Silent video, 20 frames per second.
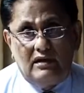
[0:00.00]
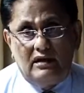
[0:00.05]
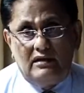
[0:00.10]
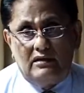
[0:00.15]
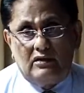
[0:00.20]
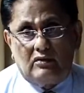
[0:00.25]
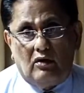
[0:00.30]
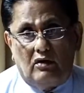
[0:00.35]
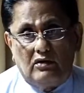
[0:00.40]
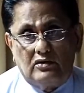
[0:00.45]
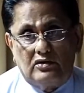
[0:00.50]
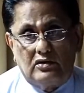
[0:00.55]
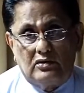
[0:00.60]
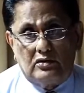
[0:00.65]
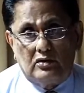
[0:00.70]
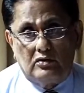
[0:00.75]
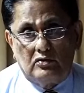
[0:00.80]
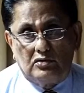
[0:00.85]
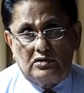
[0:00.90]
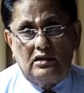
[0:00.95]
in the
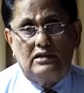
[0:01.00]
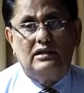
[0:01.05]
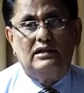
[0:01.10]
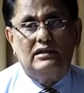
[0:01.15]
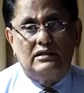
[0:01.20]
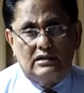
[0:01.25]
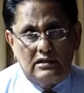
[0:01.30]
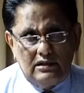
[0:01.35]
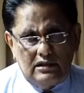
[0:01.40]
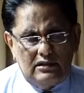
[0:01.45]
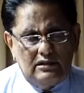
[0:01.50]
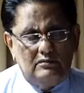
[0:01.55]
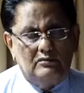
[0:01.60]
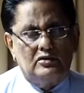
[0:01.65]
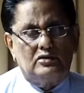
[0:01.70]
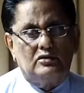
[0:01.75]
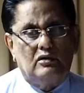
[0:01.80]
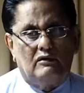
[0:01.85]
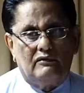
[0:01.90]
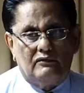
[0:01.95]
Constitution in
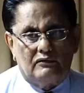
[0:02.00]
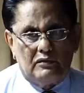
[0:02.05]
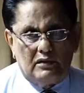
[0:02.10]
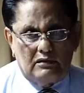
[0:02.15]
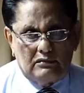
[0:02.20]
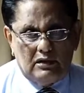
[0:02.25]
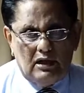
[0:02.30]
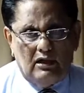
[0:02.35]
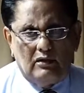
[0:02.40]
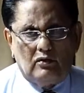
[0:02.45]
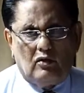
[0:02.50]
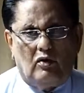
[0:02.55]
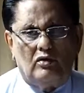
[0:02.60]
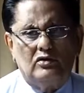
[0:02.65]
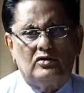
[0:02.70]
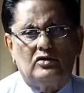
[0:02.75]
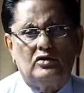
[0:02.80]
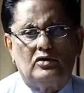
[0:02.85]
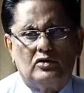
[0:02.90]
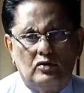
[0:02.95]
terms of the
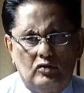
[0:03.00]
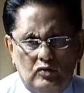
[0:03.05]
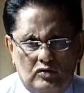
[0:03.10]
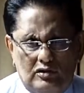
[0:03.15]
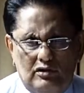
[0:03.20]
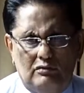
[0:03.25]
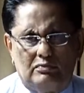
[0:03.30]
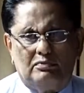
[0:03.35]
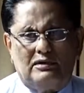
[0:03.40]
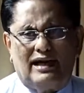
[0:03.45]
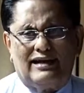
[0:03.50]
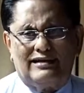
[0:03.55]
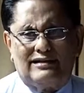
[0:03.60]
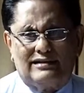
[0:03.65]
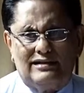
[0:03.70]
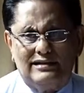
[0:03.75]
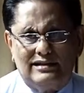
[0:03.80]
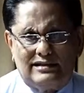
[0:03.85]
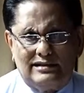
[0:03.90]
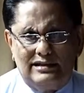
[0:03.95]
constitutional
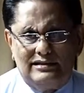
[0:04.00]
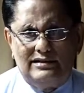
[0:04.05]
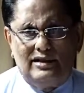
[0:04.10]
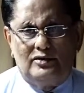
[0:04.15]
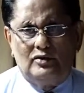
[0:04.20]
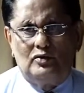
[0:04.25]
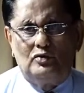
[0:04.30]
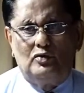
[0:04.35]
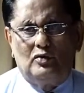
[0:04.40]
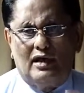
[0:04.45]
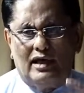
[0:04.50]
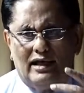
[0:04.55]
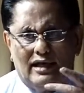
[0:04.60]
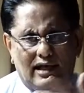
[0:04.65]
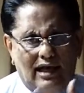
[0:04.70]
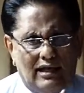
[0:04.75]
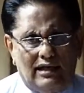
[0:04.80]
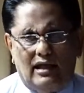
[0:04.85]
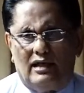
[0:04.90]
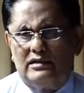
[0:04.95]
practice in the
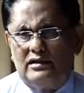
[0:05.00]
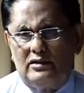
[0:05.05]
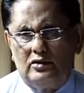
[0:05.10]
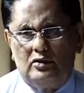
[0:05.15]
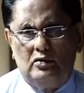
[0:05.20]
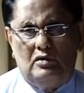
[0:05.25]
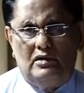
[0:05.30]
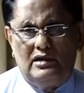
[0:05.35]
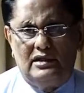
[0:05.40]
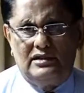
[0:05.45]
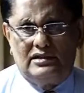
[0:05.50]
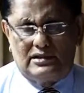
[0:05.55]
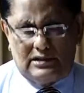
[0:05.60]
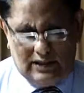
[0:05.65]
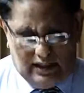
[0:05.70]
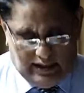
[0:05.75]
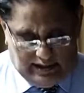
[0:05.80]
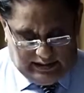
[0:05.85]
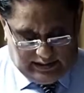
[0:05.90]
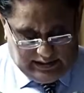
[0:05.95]
UK and other dualist
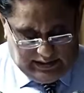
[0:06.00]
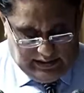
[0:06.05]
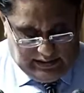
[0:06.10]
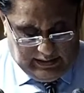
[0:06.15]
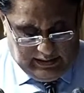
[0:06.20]
states